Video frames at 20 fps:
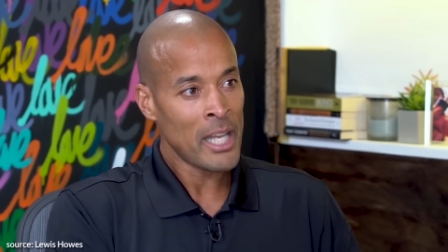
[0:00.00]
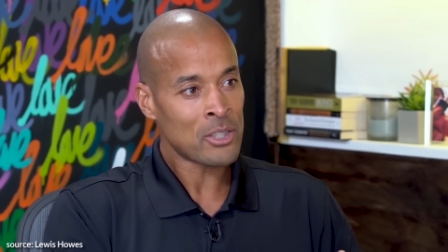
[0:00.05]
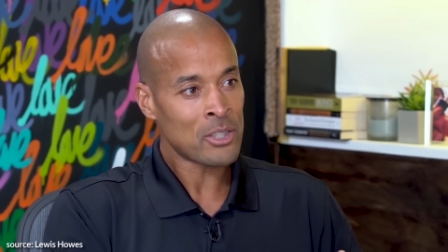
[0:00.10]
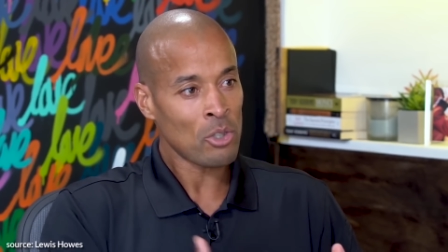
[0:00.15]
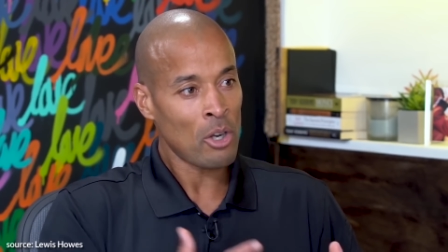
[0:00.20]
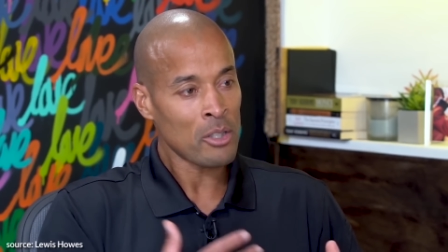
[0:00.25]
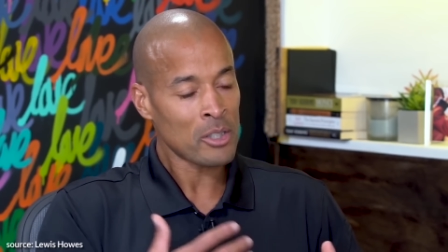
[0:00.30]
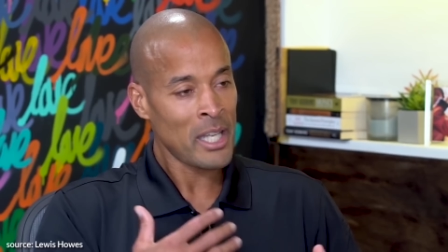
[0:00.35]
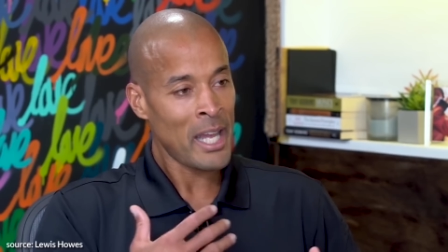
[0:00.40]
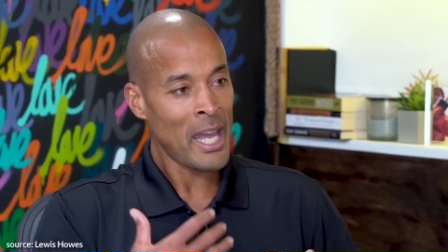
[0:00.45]
and
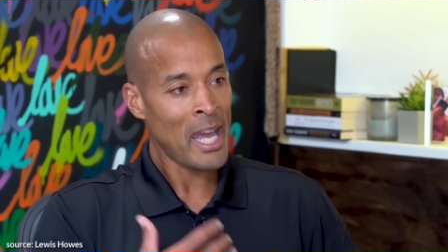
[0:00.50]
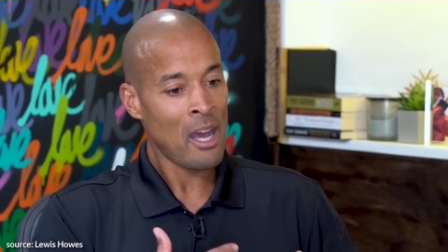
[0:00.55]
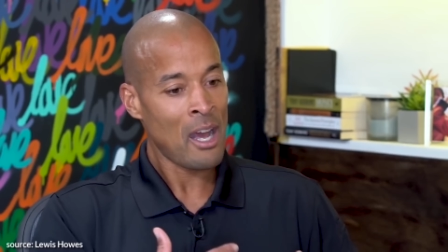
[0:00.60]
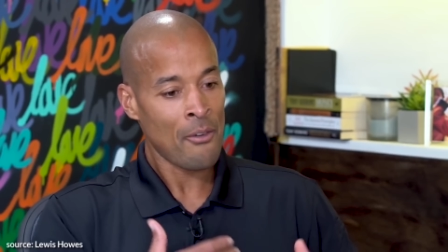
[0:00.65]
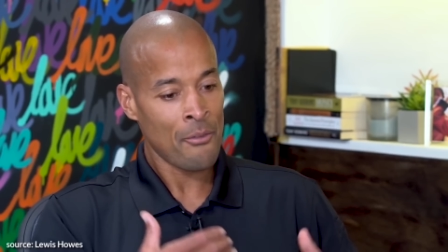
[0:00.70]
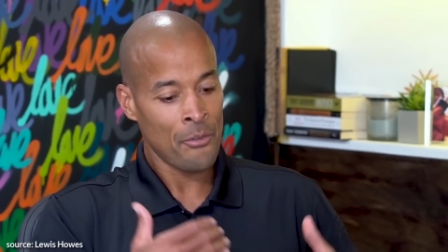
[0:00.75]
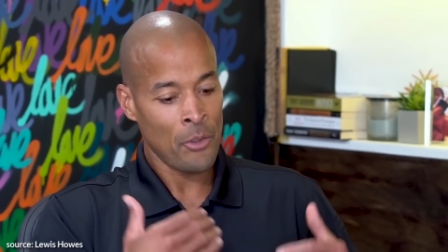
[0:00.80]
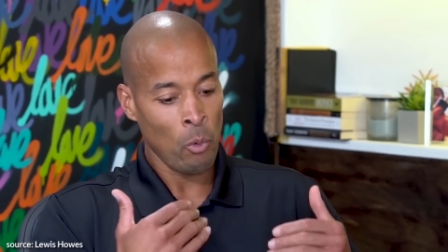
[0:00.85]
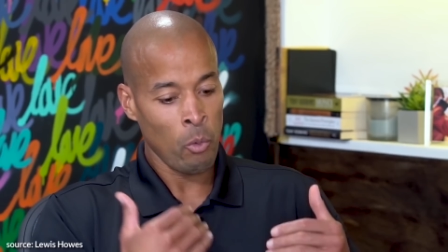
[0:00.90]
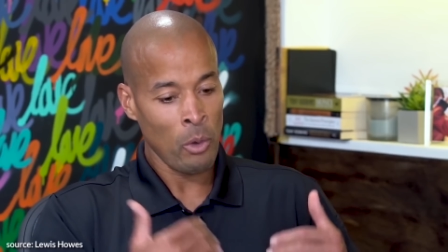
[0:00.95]
start to
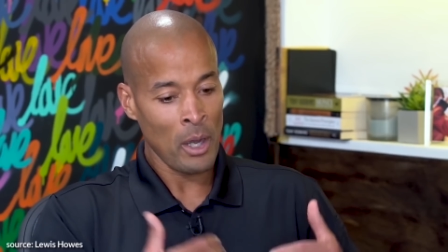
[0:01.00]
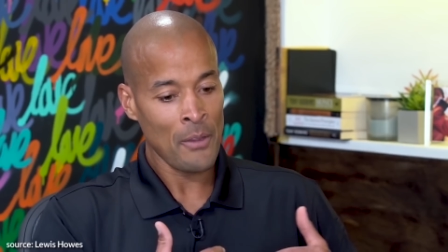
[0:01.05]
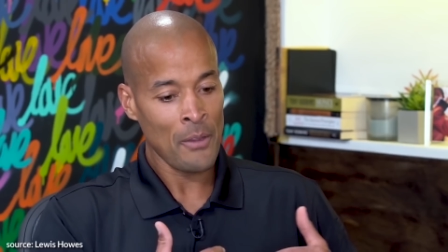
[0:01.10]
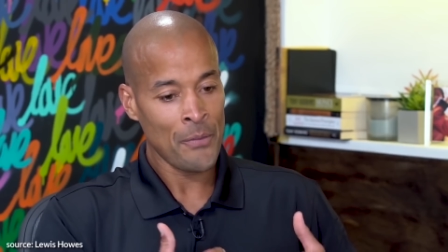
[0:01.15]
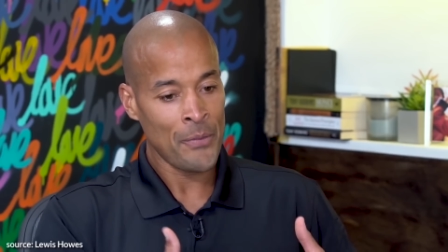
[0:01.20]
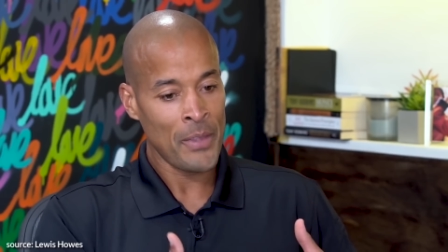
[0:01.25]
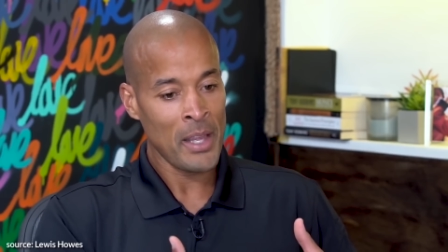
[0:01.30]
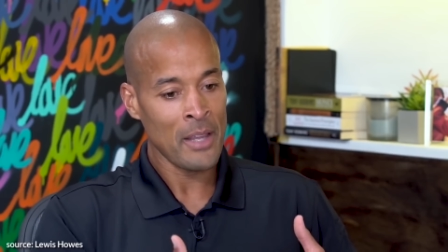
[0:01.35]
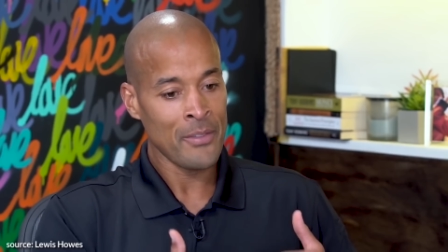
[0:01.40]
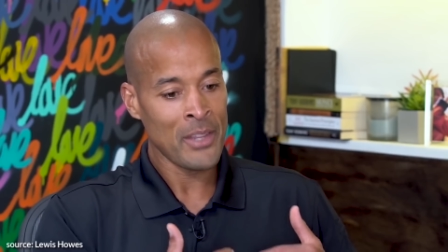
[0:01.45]
have the
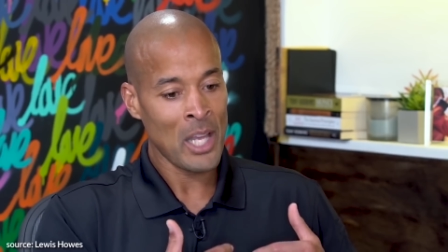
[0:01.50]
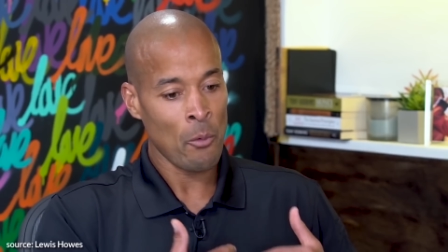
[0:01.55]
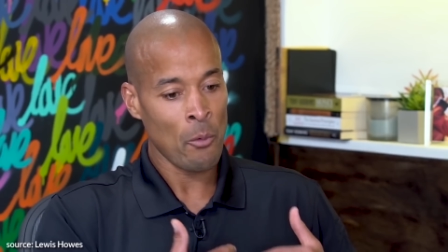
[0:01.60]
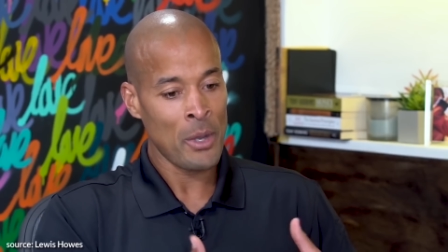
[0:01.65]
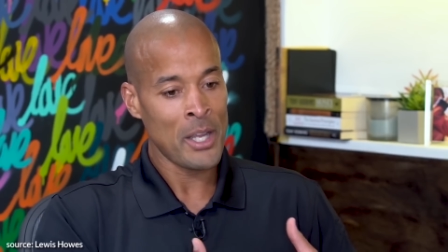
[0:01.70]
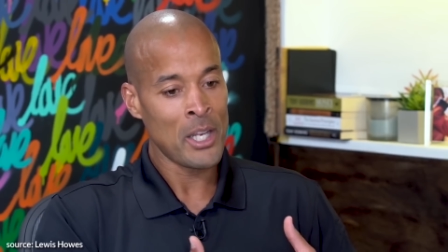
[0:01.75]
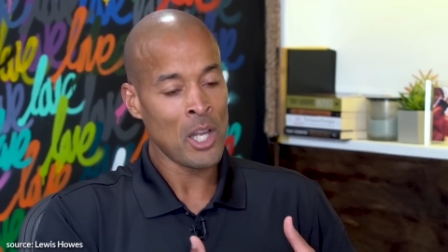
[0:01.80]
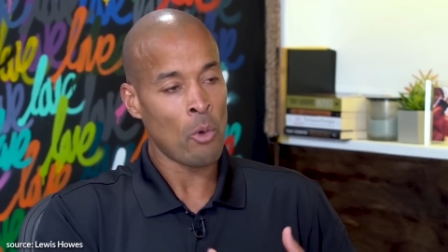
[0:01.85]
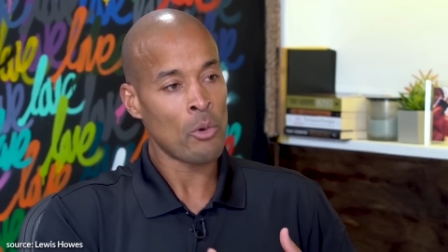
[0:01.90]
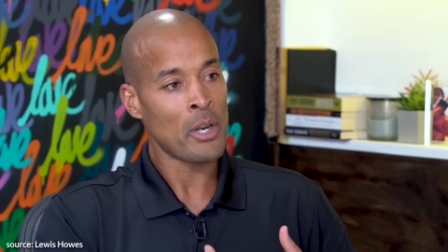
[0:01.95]
one thing
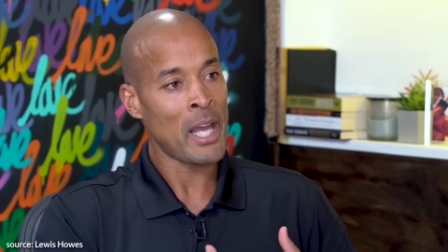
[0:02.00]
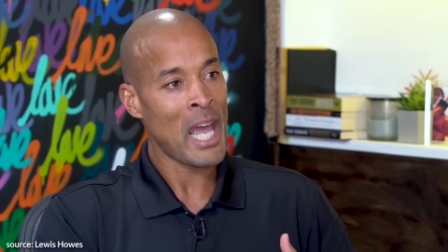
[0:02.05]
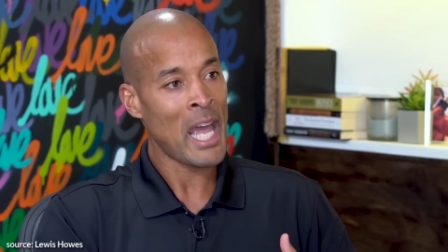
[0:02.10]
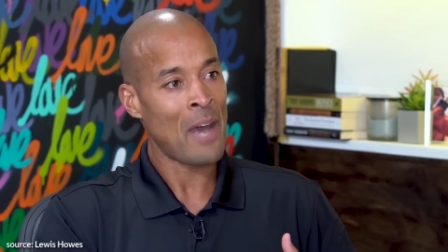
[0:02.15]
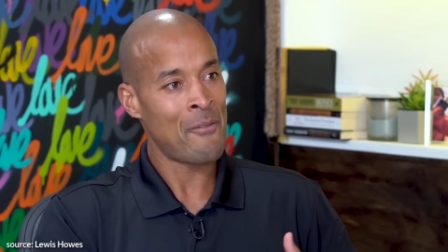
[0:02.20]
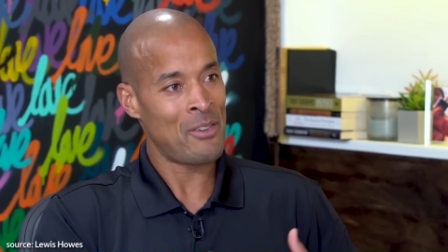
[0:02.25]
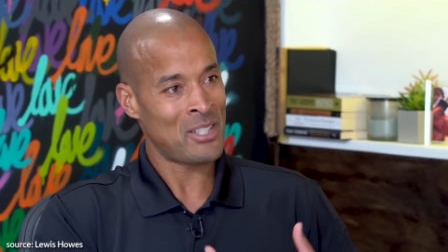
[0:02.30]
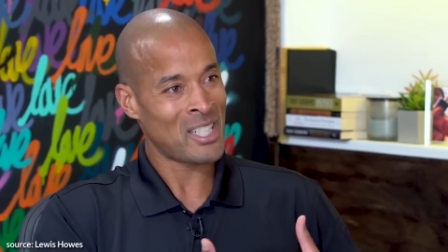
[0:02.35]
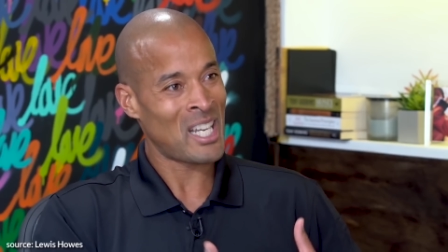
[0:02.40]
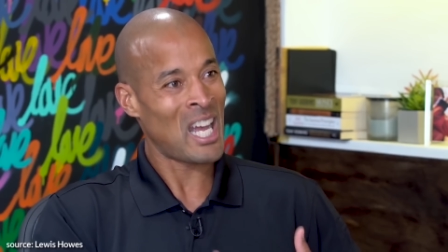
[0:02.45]
that we don't
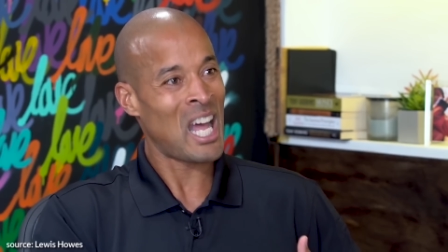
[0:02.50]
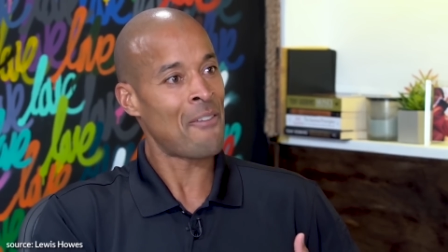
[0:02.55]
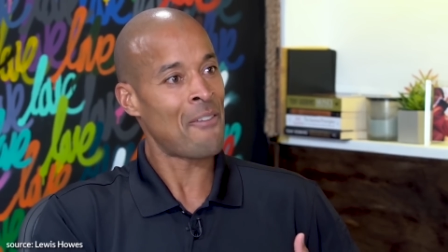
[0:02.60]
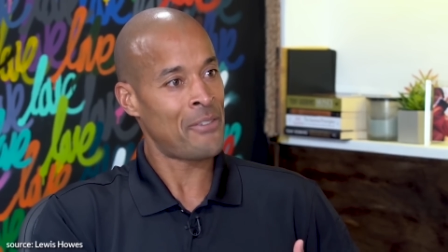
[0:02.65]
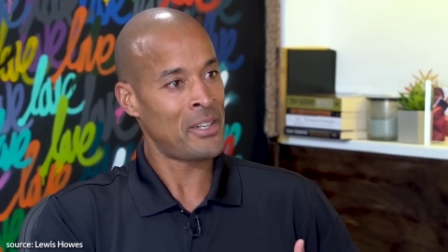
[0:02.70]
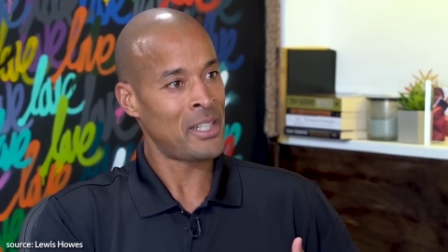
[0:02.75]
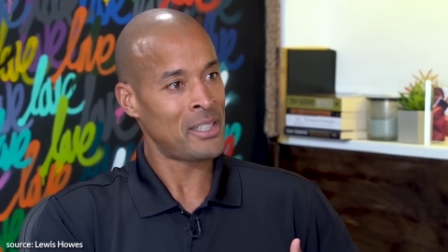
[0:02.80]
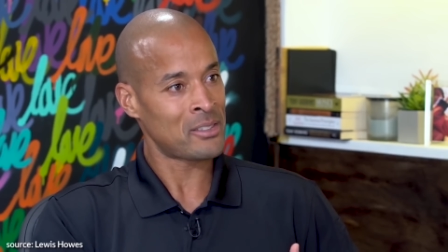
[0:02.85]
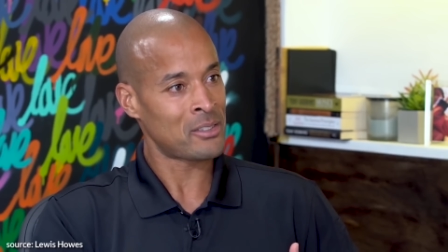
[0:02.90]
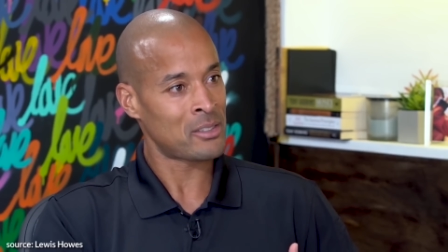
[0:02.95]
have is
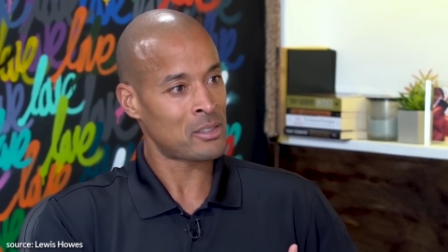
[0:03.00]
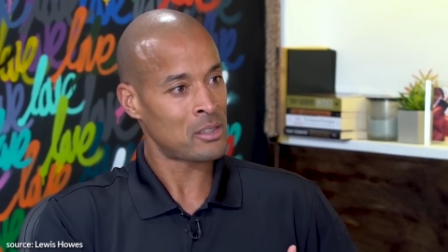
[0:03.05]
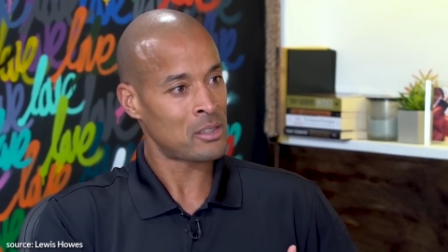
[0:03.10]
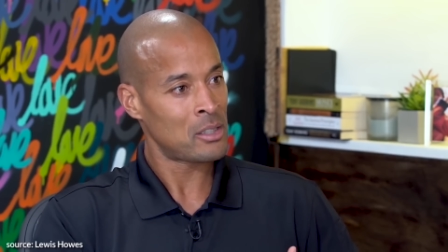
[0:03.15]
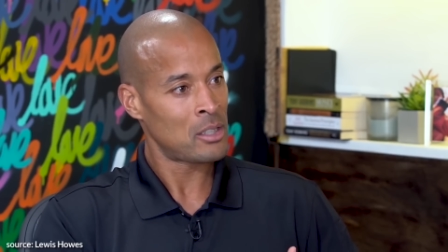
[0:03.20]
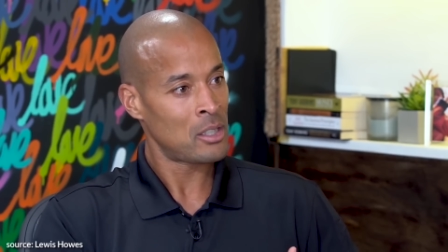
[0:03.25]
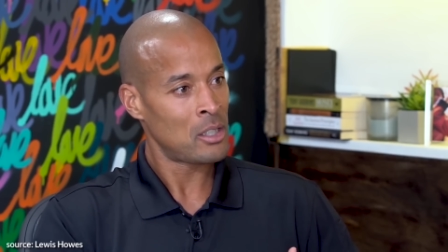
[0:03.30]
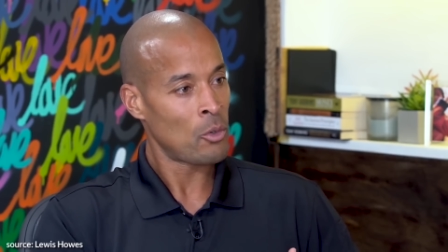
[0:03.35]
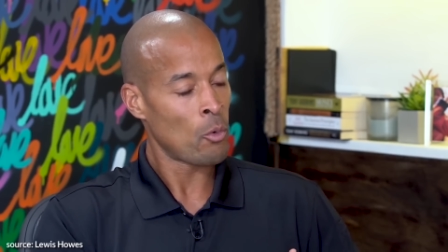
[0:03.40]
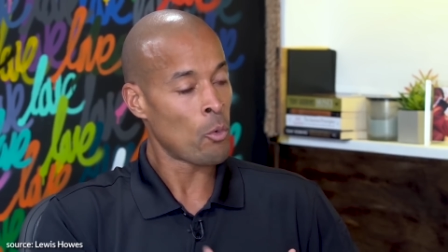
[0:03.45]
confidence.
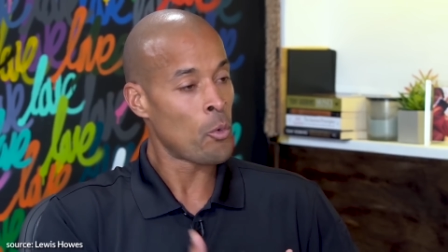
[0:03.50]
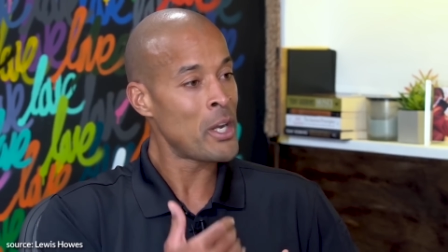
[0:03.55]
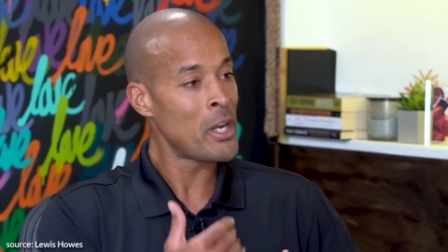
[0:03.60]
Yep.